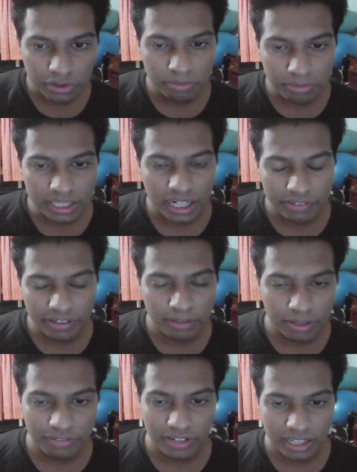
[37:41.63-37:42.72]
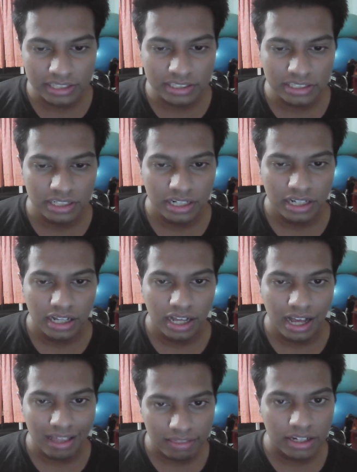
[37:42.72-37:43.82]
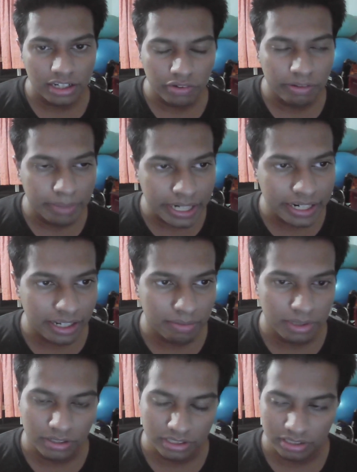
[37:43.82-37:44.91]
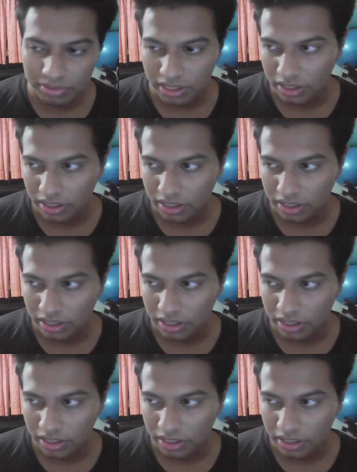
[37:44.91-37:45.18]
me that we'll be friends and then you'll betray me or something.